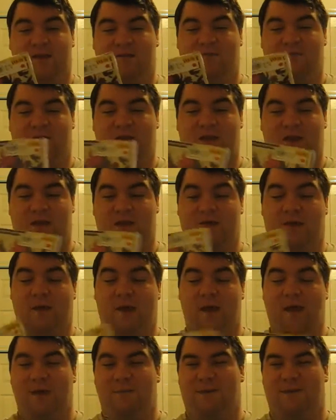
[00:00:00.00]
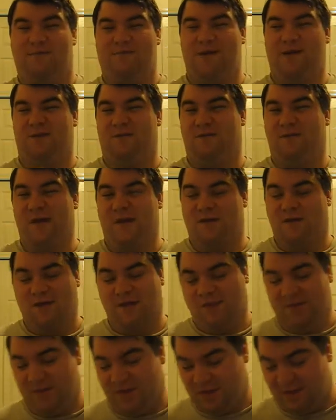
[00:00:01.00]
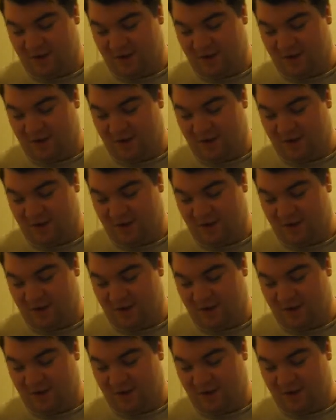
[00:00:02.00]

and we'll see my final thoughts on this